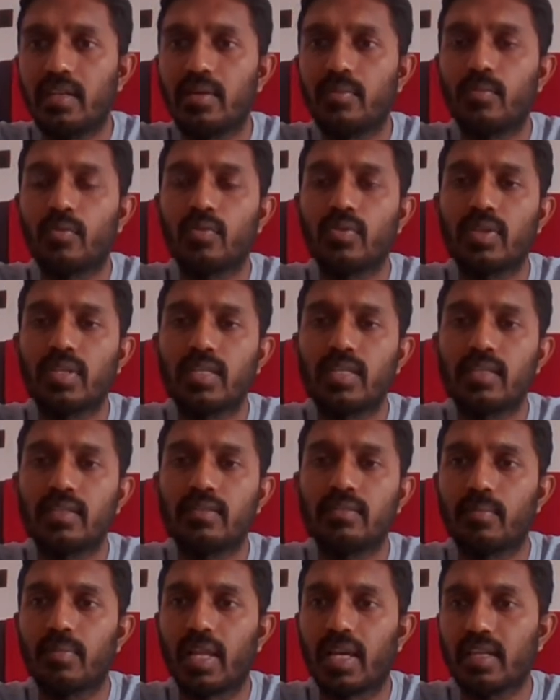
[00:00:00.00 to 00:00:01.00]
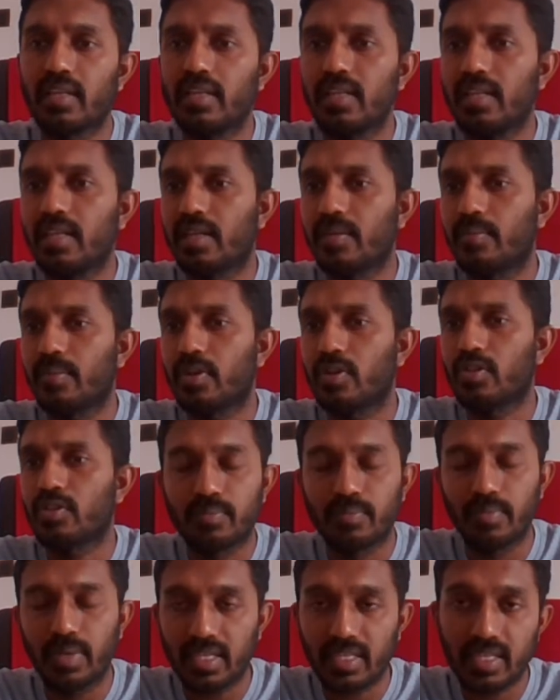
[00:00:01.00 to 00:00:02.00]
remove the black king because
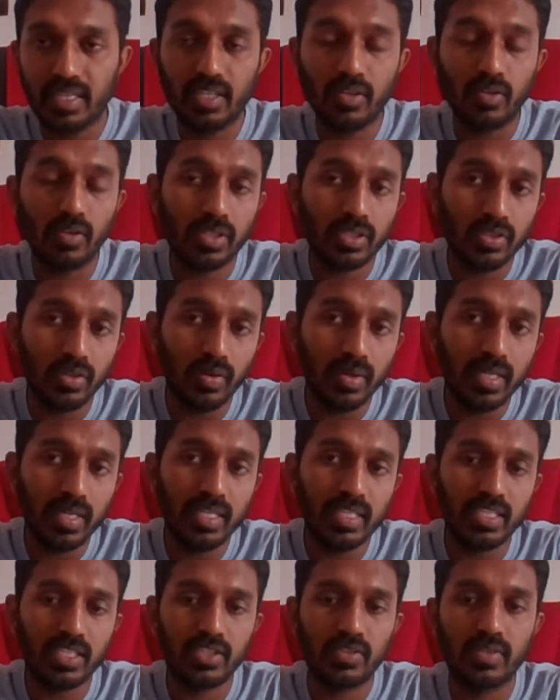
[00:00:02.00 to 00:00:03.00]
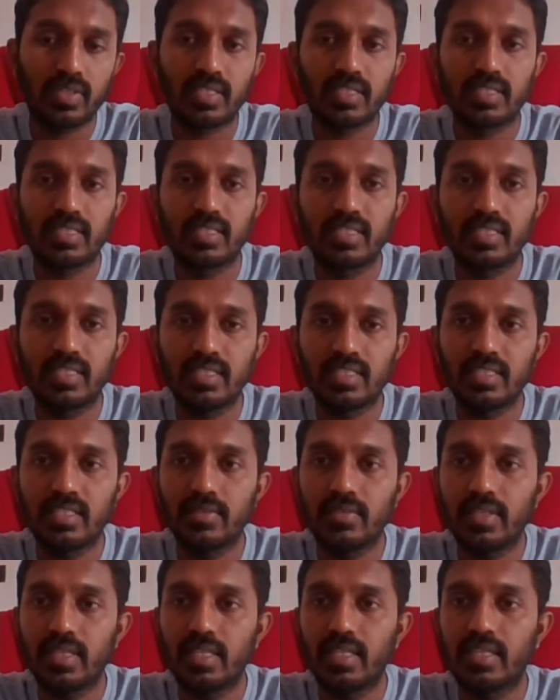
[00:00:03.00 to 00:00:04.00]
black king got solid squares at
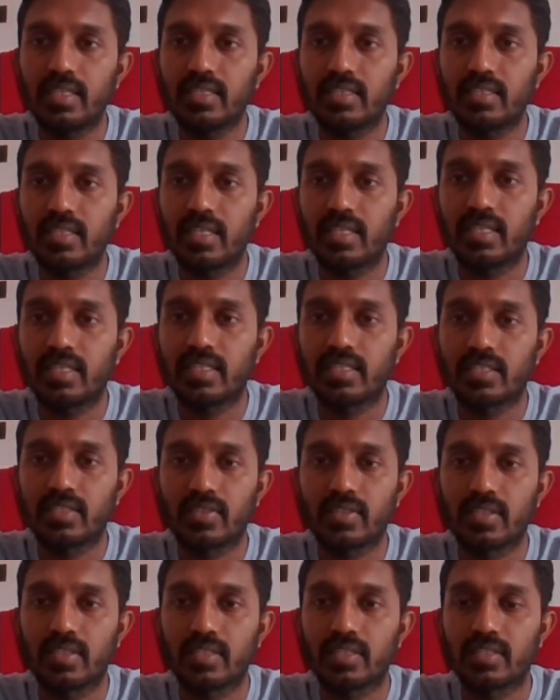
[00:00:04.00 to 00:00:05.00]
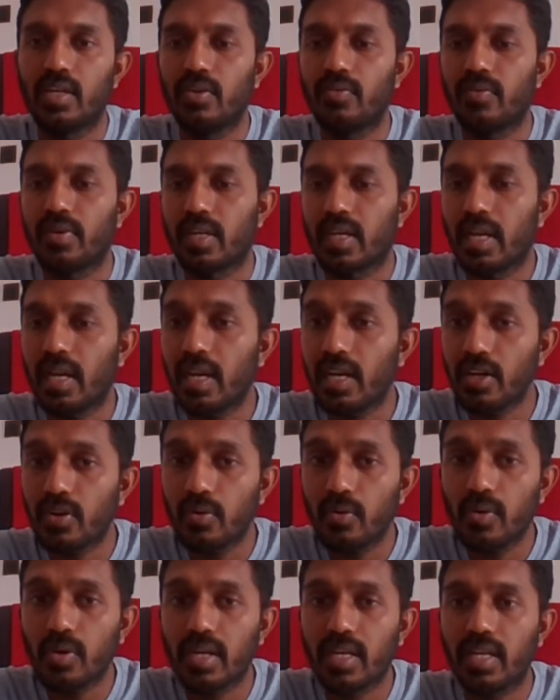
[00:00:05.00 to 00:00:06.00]
g7 and h8 squares. We can
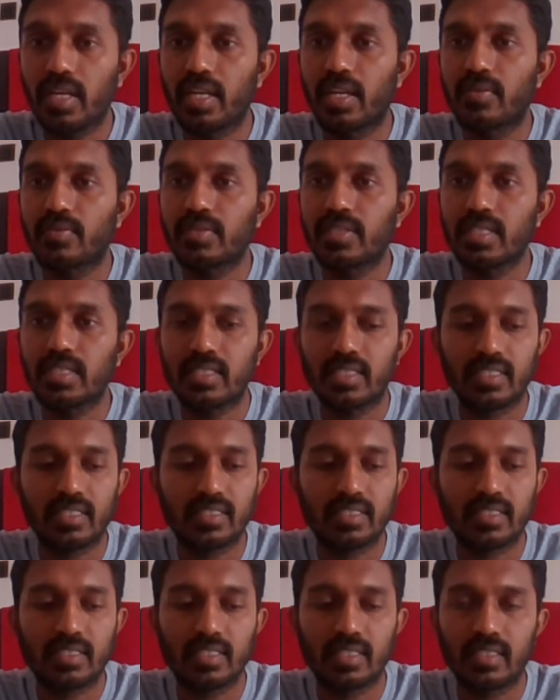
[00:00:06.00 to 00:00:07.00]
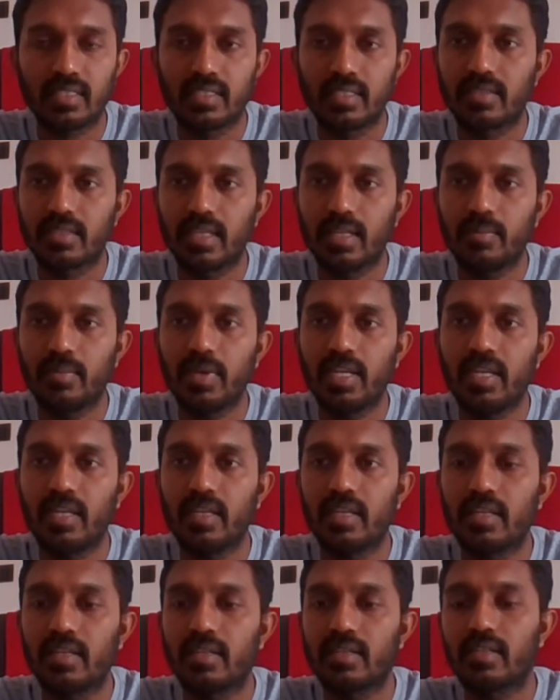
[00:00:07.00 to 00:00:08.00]
go king f6, it's stalemate.
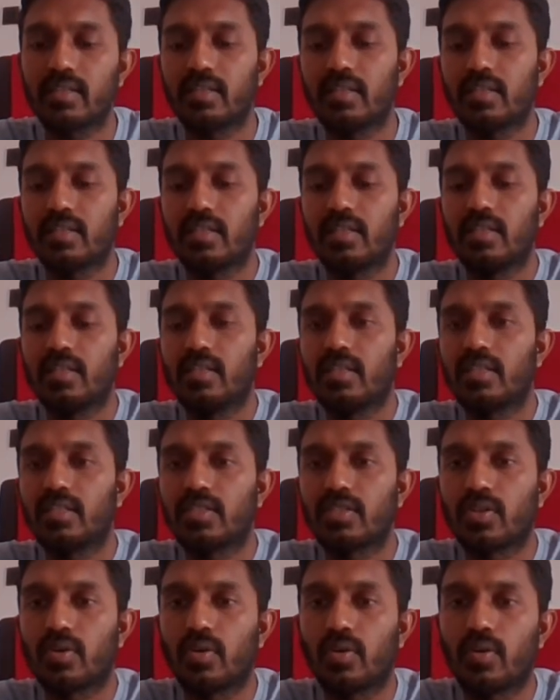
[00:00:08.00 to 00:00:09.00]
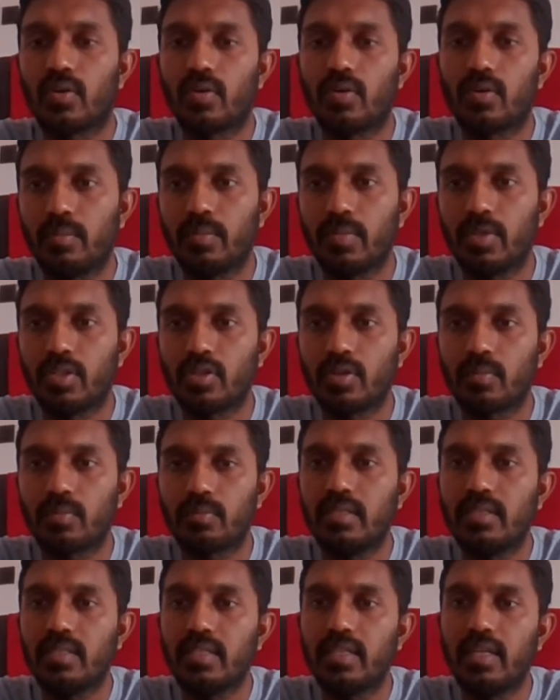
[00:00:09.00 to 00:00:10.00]
So
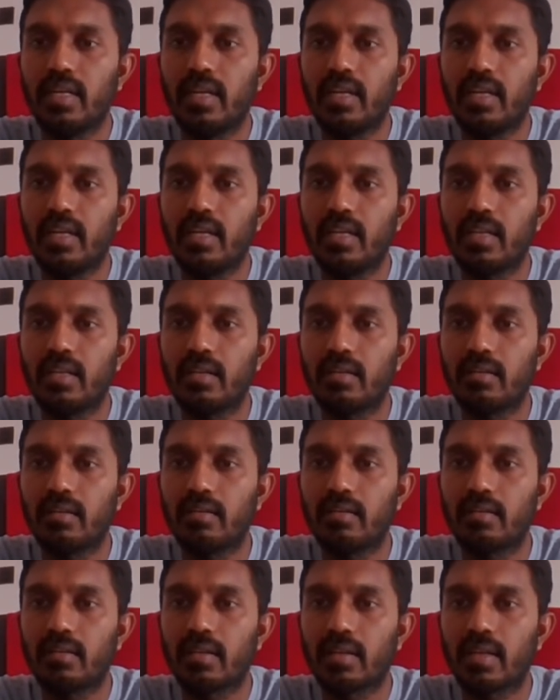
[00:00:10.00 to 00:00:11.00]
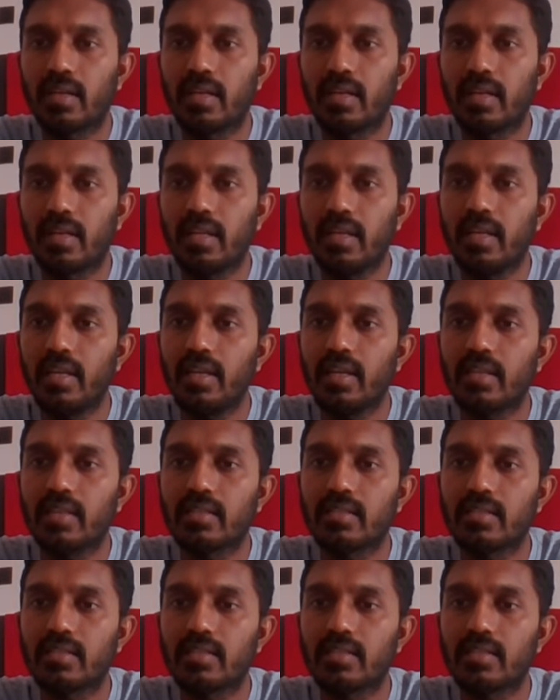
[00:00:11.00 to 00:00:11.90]
bishop g8, king takes,